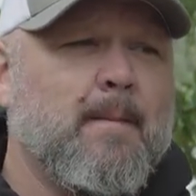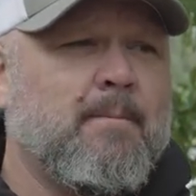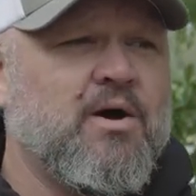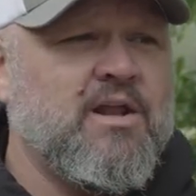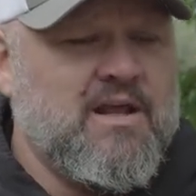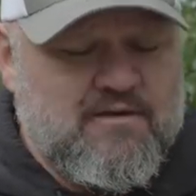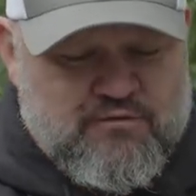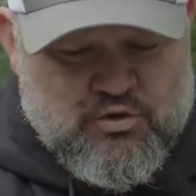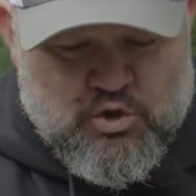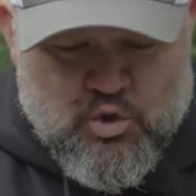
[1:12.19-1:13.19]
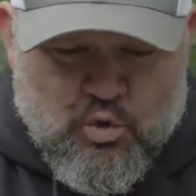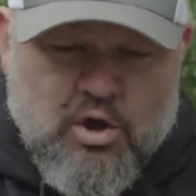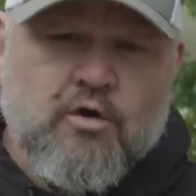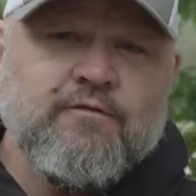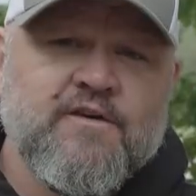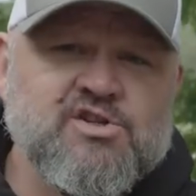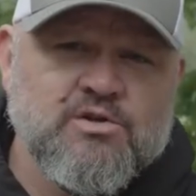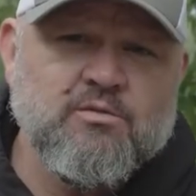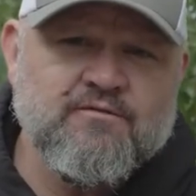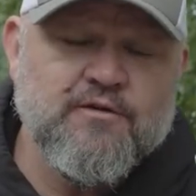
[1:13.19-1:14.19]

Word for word: but if you go fishing with